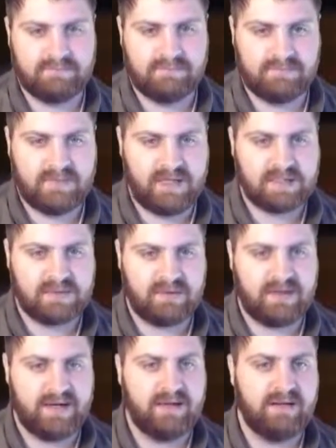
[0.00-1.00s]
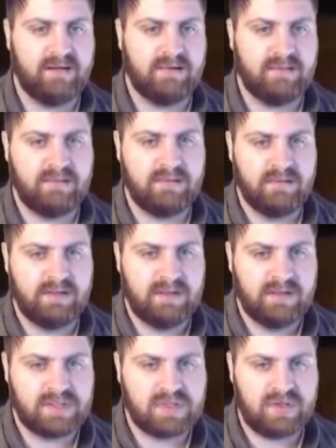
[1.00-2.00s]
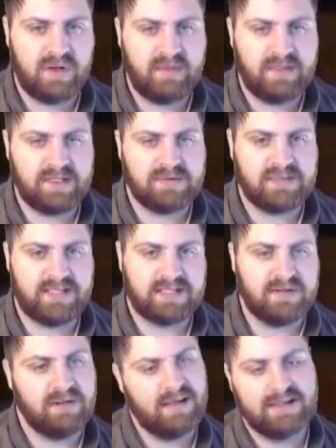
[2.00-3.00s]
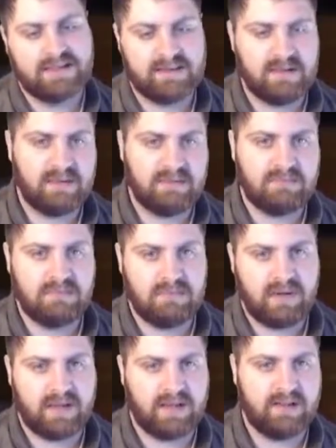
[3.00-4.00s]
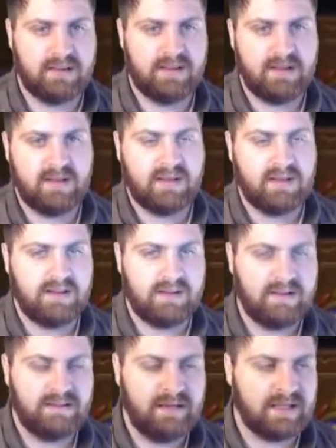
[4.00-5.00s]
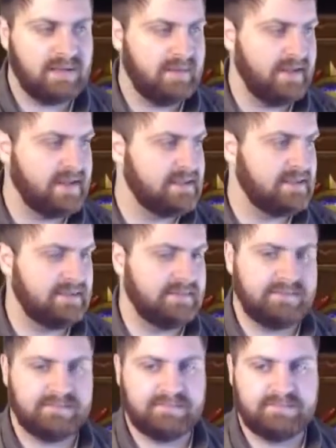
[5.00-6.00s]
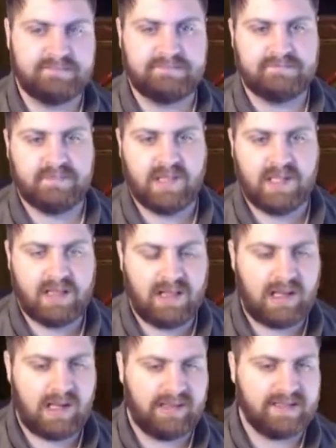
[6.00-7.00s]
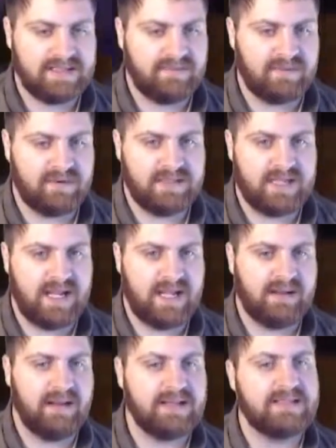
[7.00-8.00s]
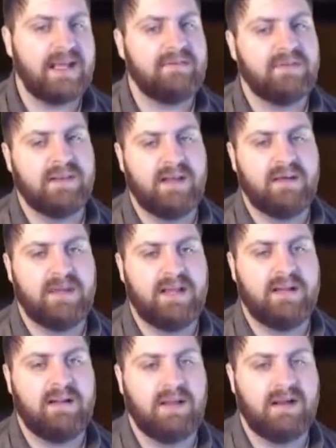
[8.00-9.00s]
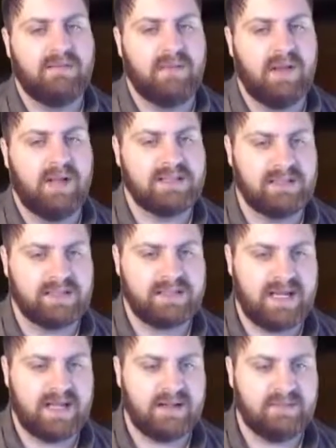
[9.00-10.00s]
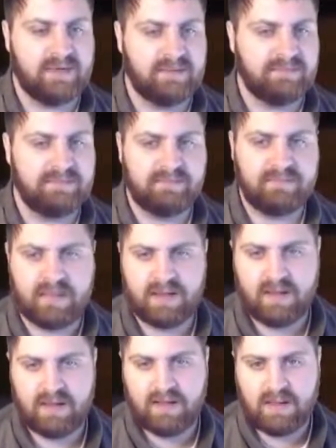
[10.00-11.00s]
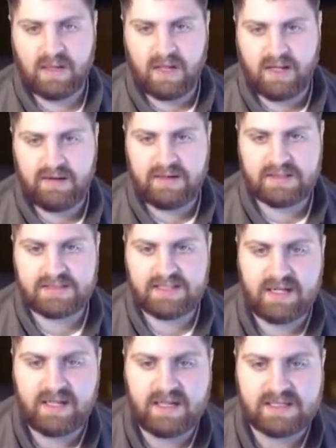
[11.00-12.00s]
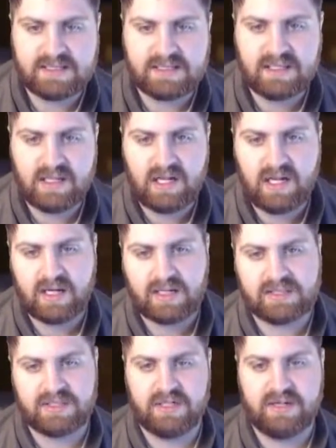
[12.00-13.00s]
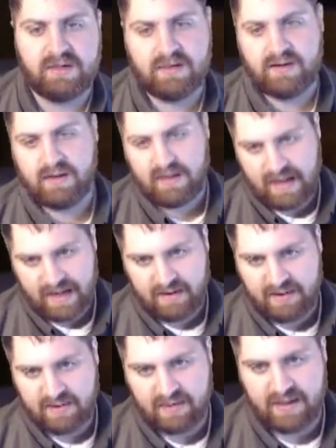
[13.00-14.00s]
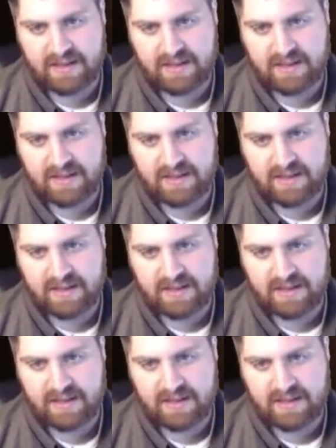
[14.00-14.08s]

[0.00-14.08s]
There's a rare. Destroy all minions with attack 2 or less. Okay. Not the best. A lot of things have 3 attack. I guess after the update, a lot of them lost their attack, but... Undercity Huckster. Add a random class